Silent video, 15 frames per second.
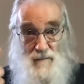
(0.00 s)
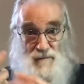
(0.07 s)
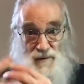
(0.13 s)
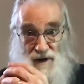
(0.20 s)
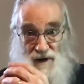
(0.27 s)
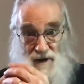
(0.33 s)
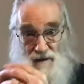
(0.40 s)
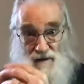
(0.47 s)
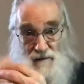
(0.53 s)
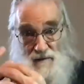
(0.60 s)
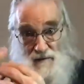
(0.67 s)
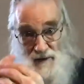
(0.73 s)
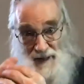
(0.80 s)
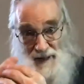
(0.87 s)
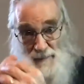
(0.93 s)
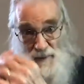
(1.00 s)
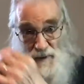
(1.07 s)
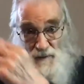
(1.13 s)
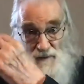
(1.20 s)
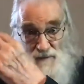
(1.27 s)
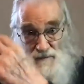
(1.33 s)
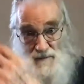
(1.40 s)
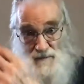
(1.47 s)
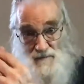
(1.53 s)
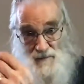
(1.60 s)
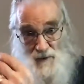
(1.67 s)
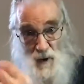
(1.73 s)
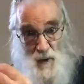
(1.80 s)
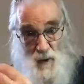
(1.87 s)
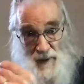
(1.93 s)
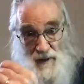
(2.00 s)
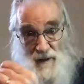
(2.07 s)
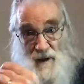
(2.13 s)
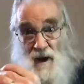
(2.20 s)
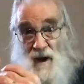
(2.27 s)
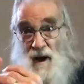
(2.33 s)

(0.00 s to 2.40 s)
Brennan, Clapper, Comey,